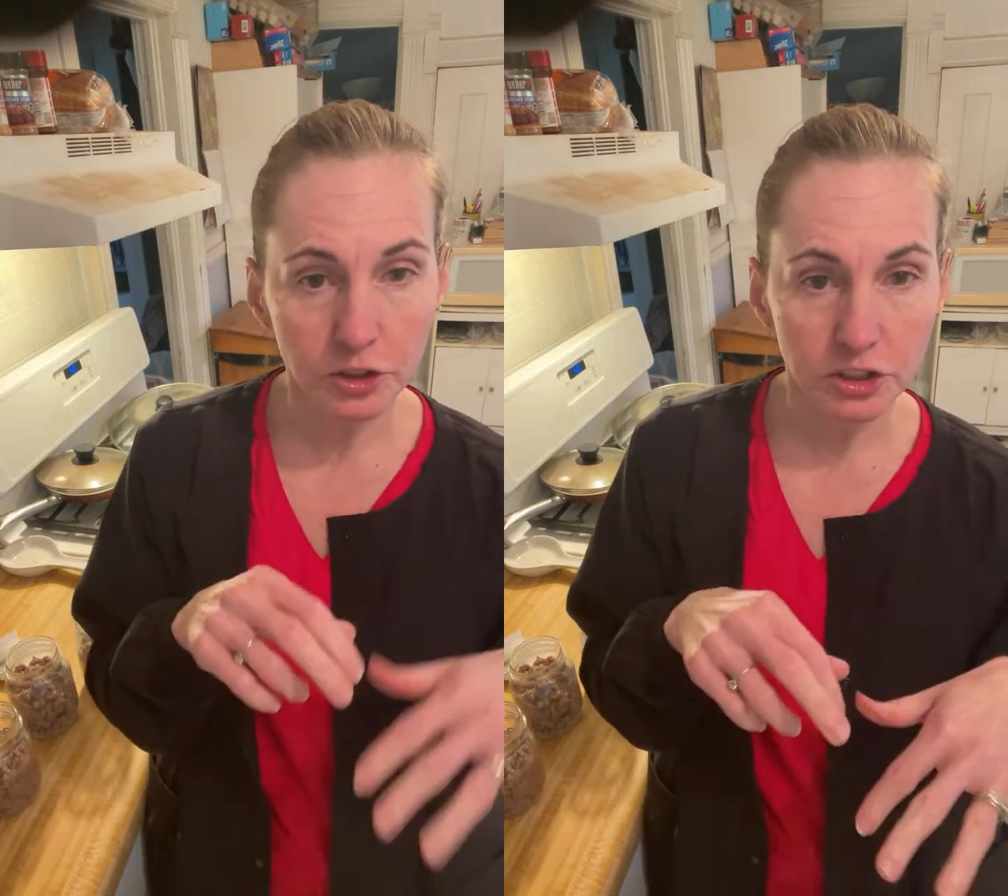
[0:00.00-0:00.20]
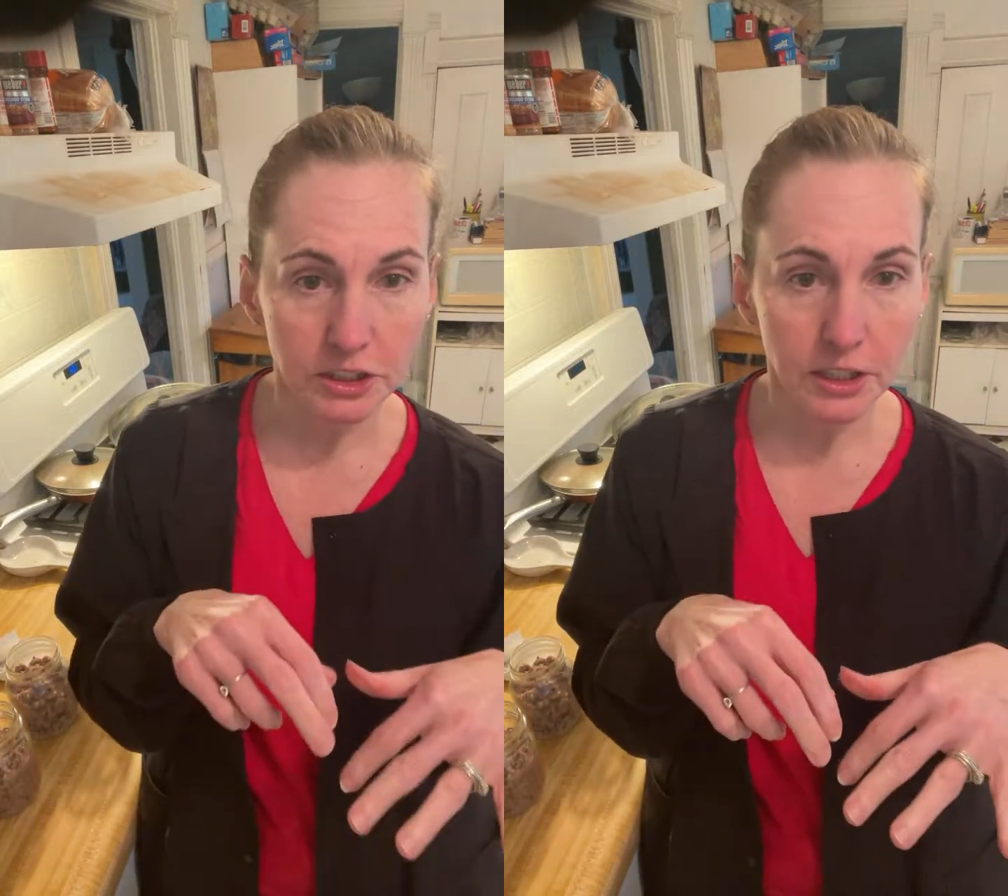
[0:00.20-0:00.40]

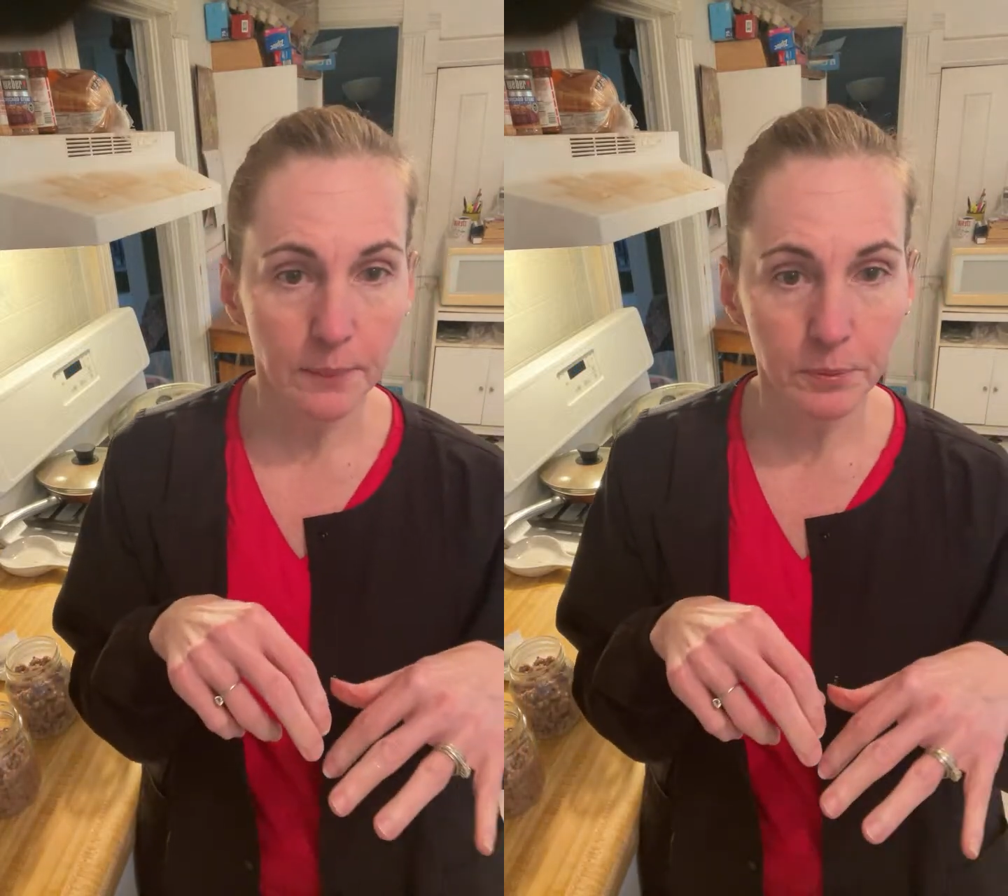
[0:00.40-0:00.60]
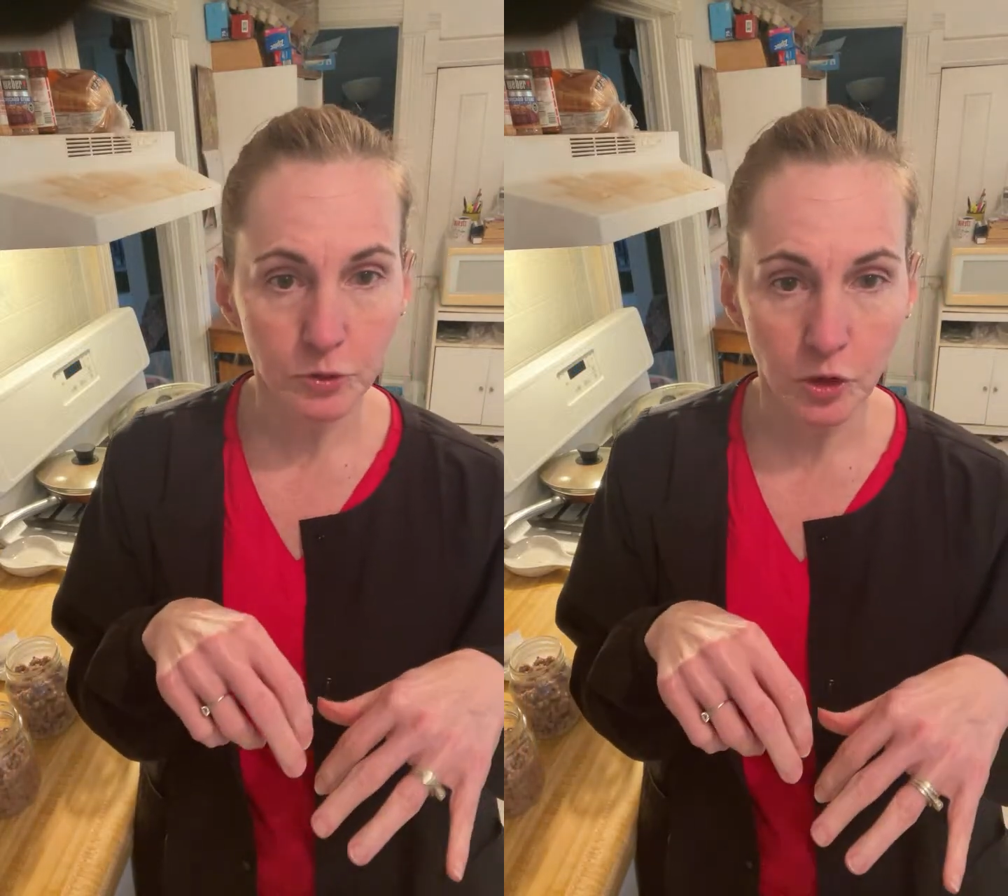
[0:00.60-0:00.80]
just a
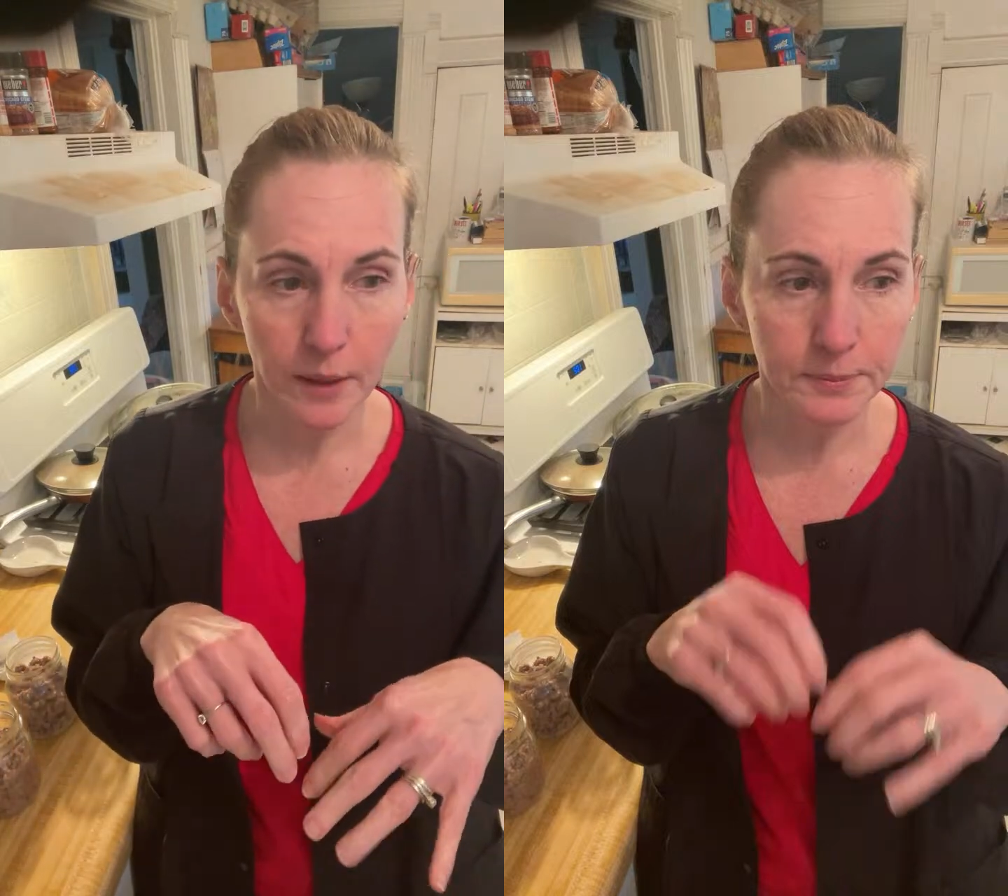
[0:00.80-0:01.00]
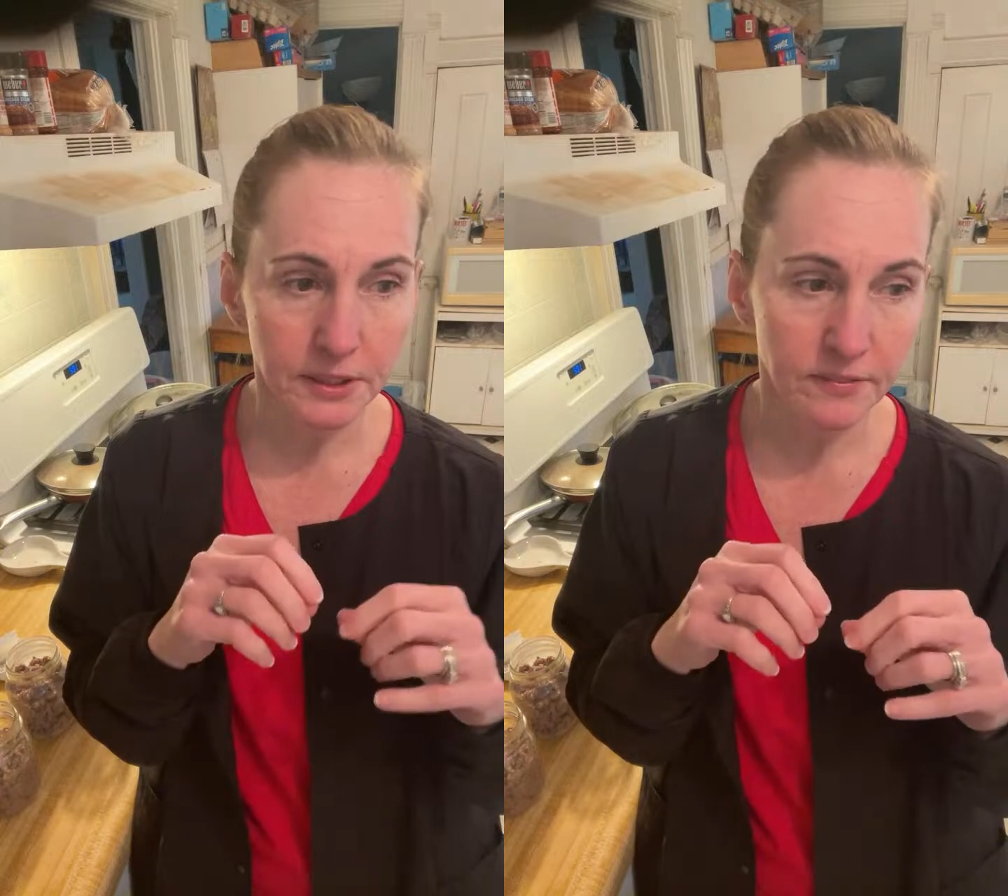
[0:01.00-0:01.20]
couple
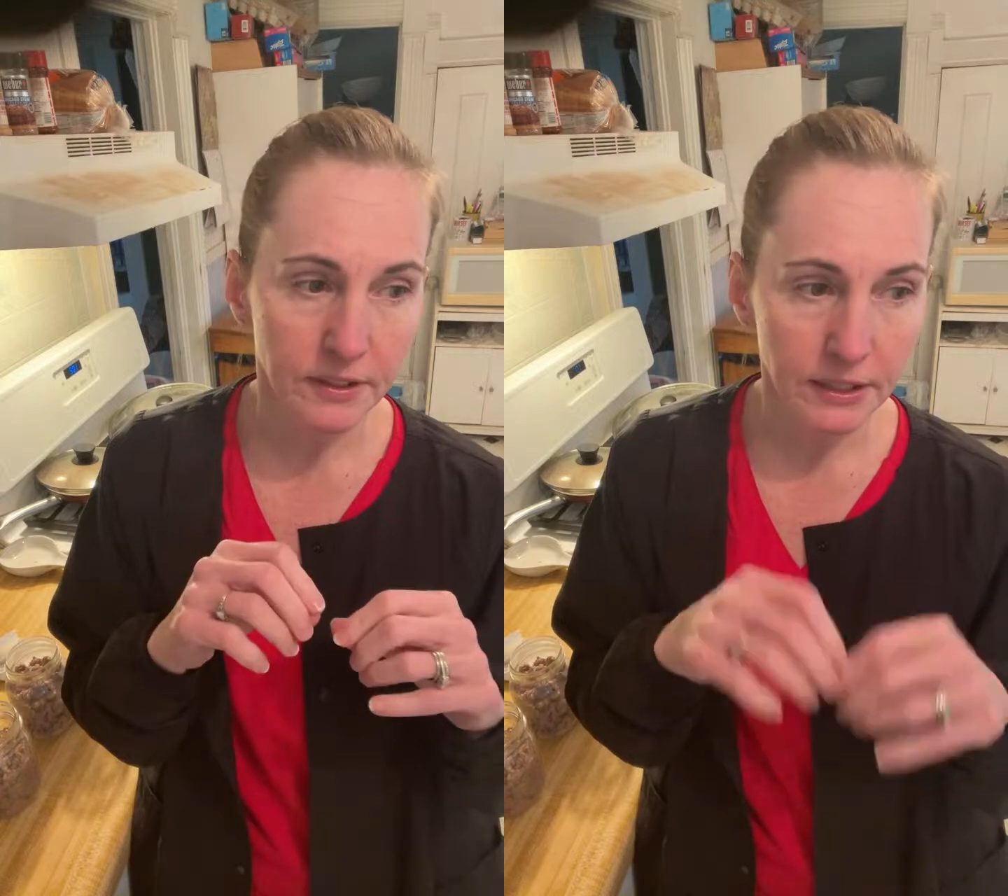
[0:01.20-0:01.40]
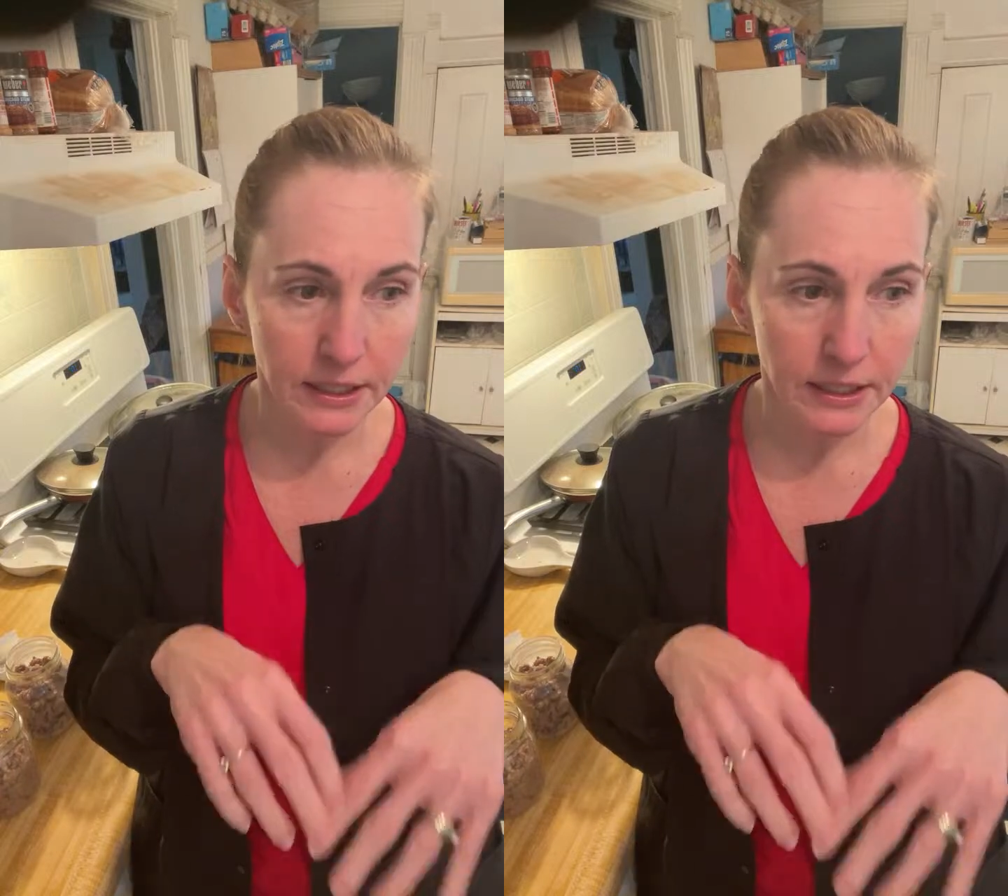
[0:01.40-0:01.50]
drops of it